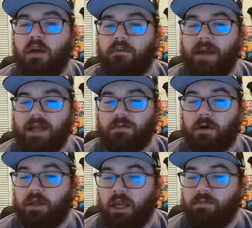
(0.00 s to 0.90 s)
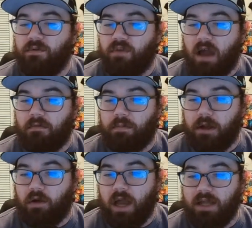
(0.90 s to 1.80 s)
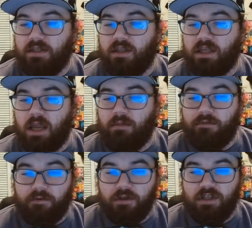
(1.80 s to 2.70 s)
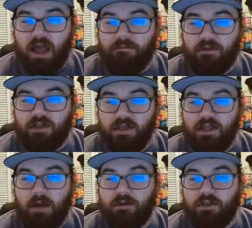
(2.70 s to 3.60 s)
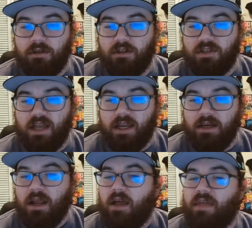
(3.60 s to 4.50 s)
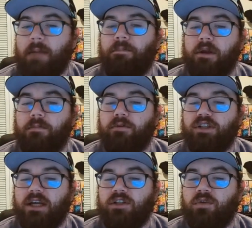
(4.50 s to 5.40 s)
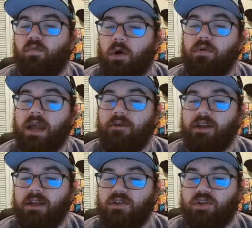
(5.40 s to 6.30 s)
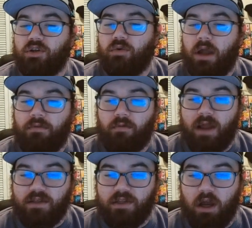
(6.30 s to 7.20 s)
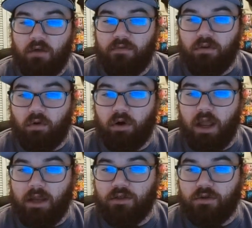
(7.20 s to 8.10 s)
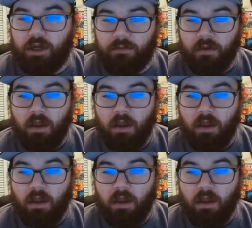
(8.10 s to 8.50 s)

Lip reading: For basketball games, if you have a player who exits the game in the first half and does not return in the second, that player projection won't count against you and the rest of your entry.